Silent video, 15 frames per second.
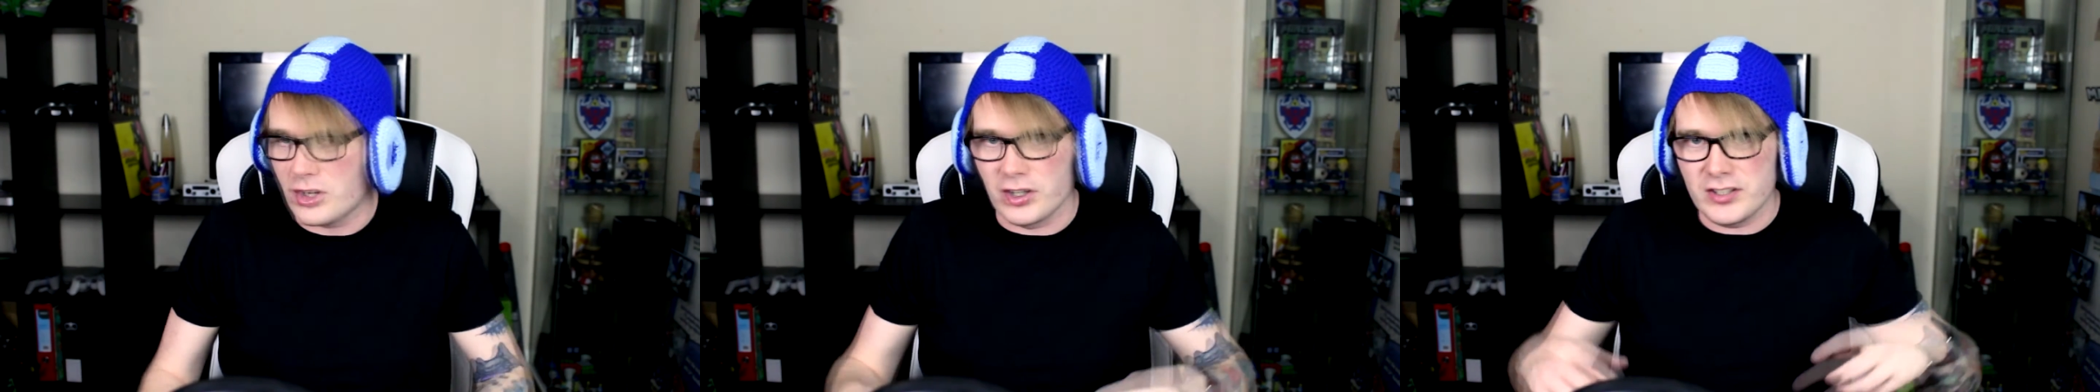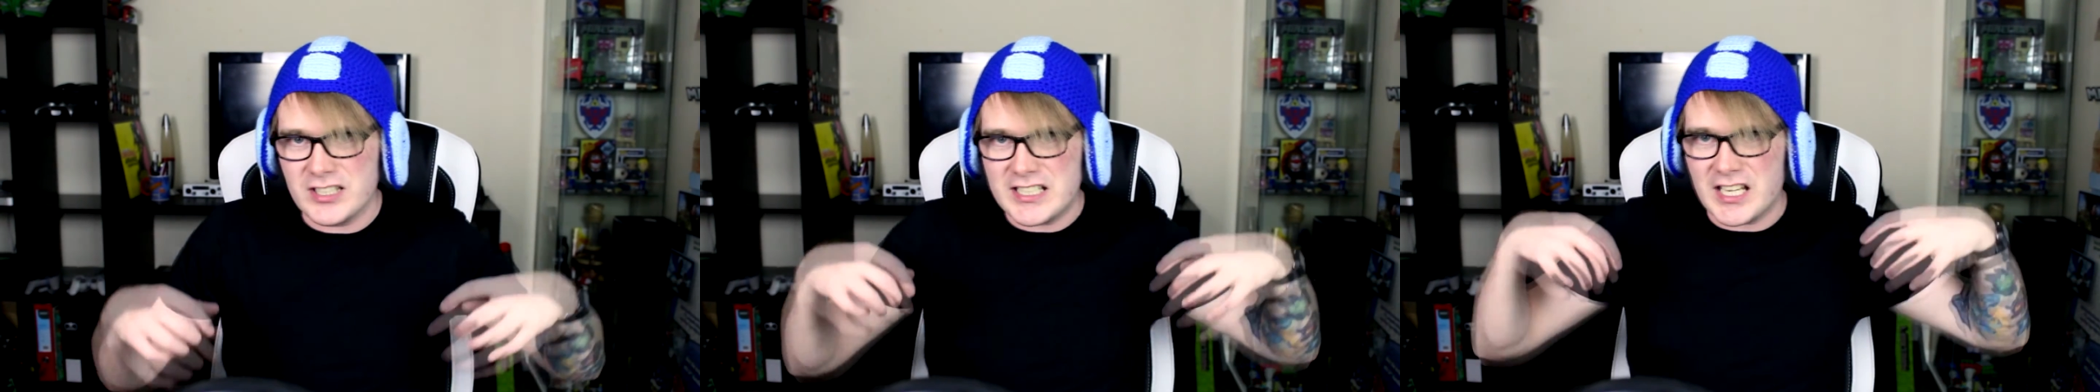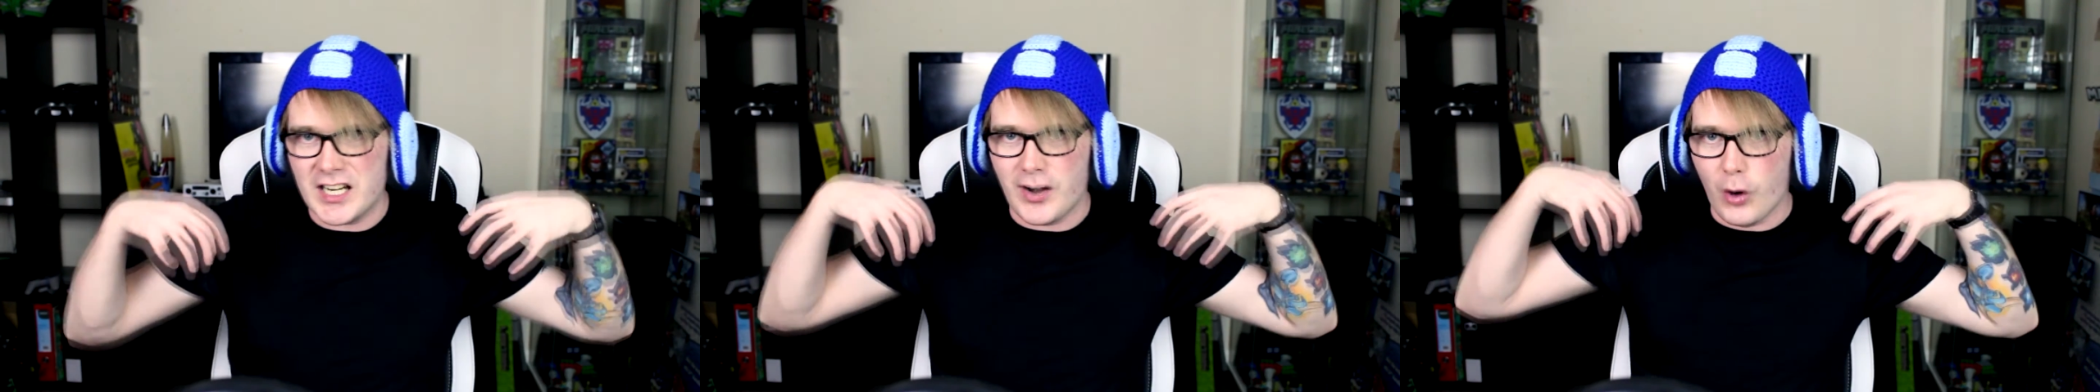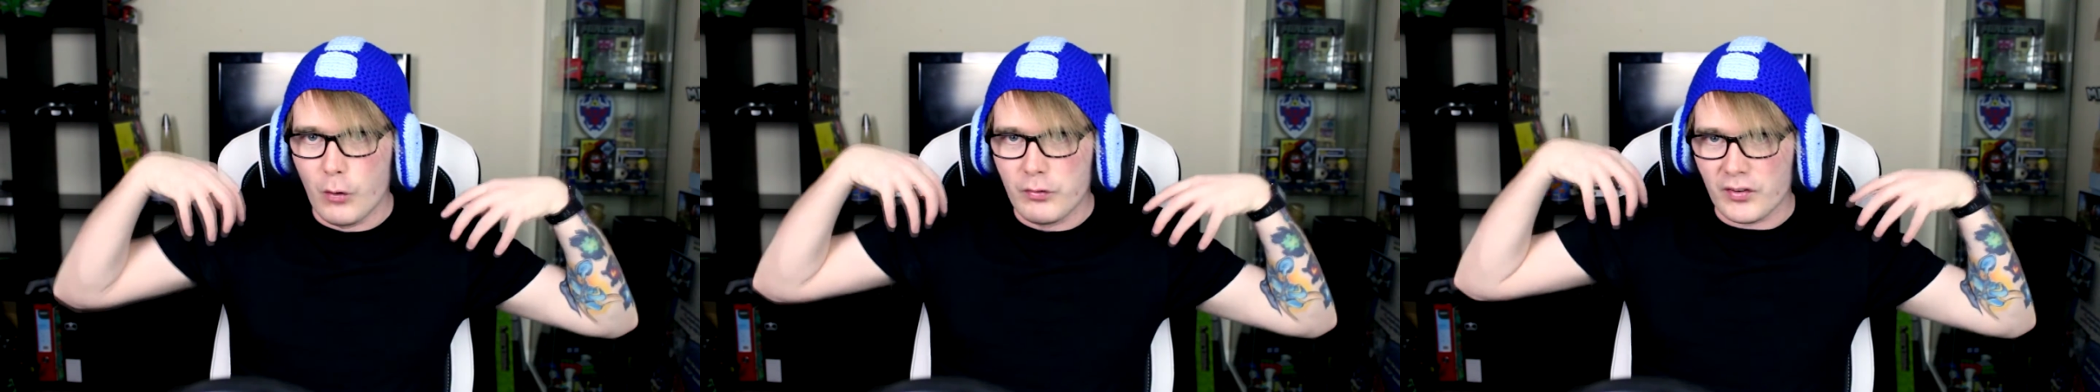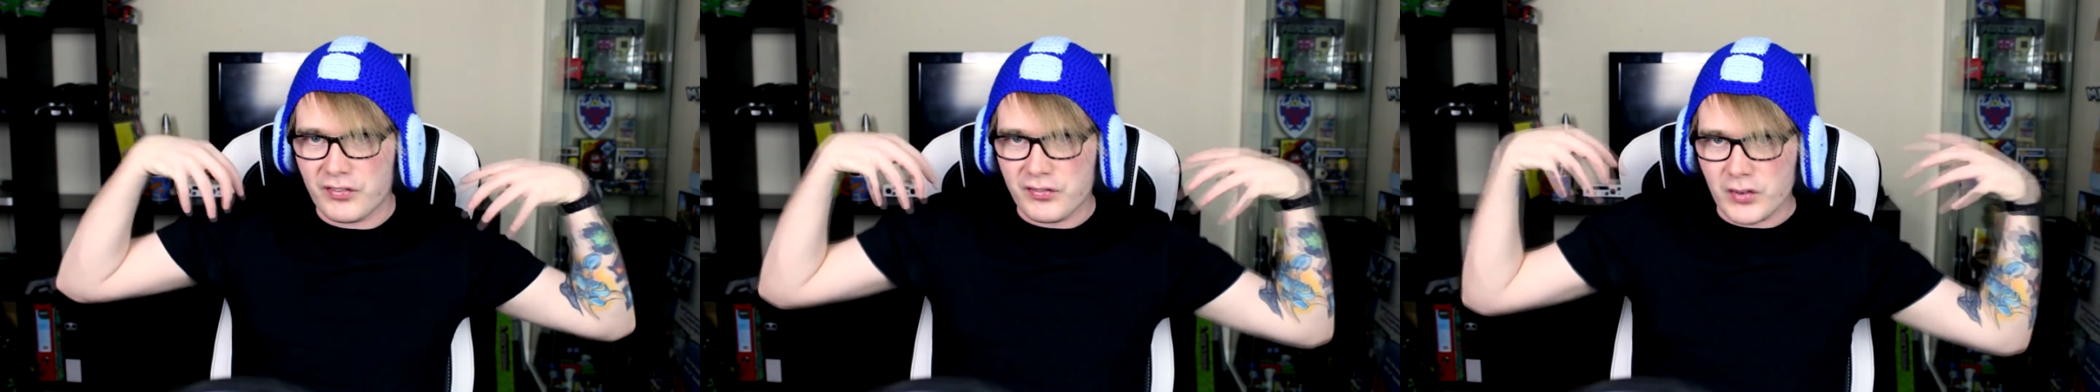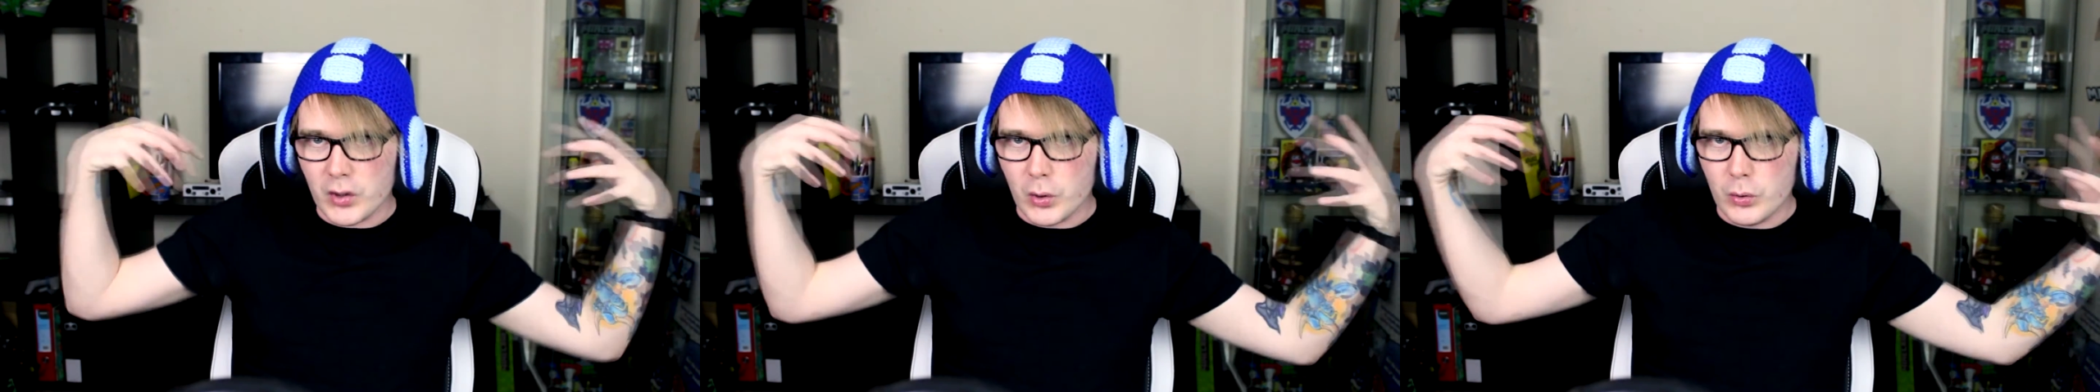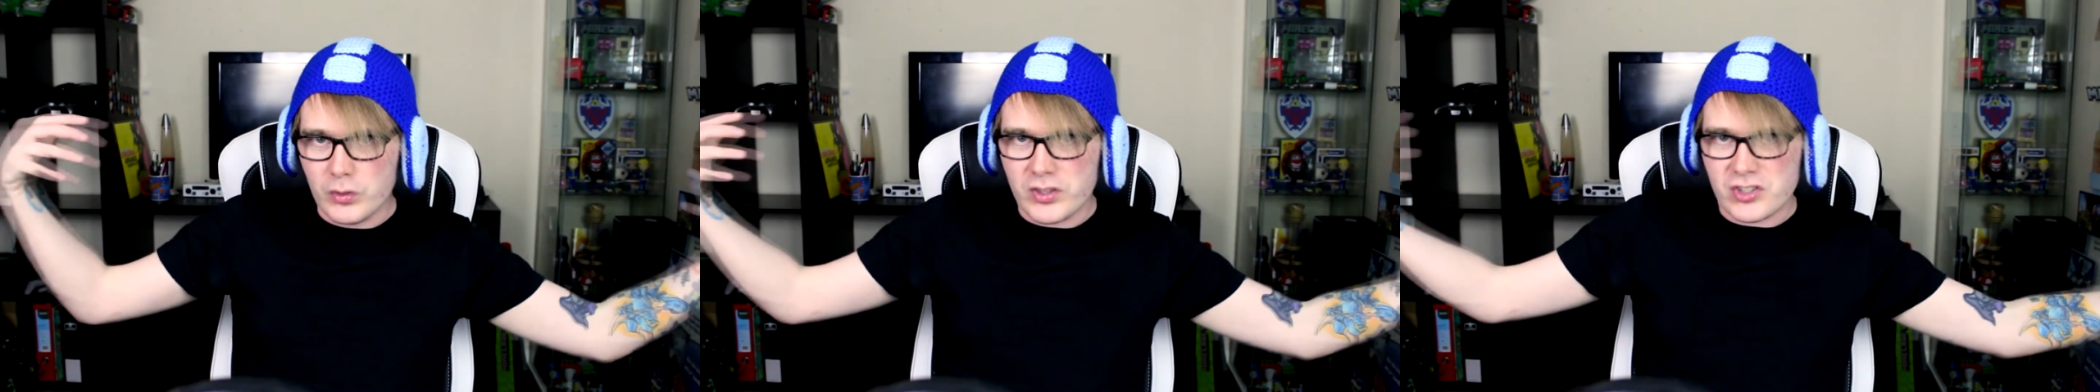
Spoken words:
starting to kind of overflow